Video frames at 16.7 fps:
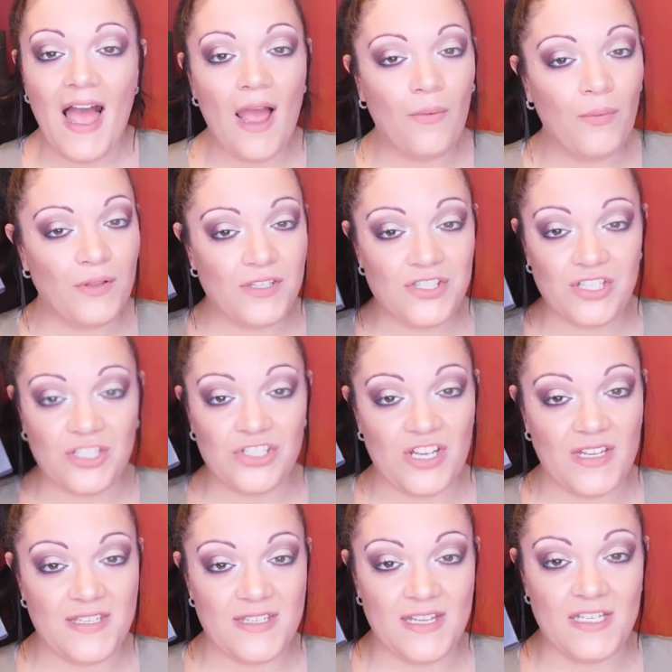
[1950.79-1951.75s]
I wouldn't
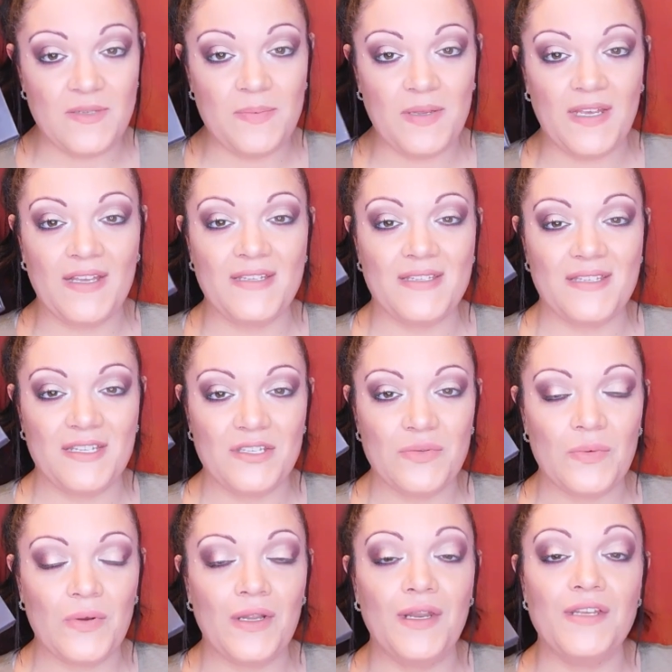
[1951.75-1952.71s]
suggest this because
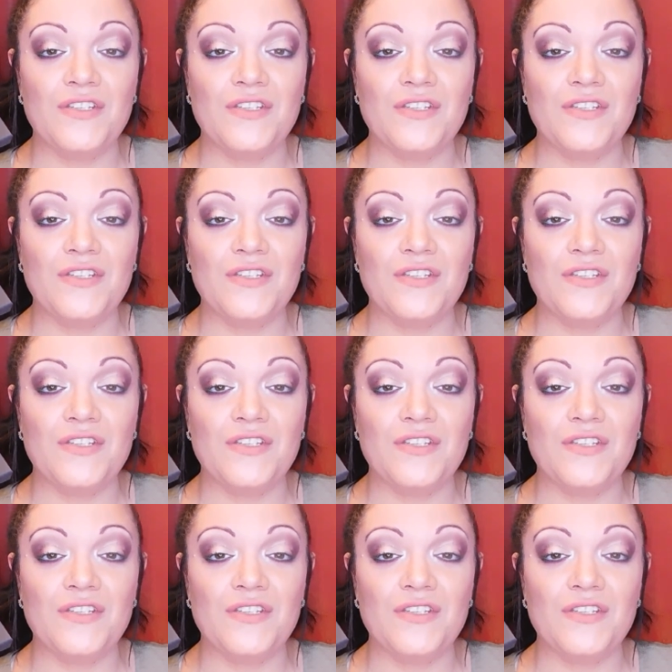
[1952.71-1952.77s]
this one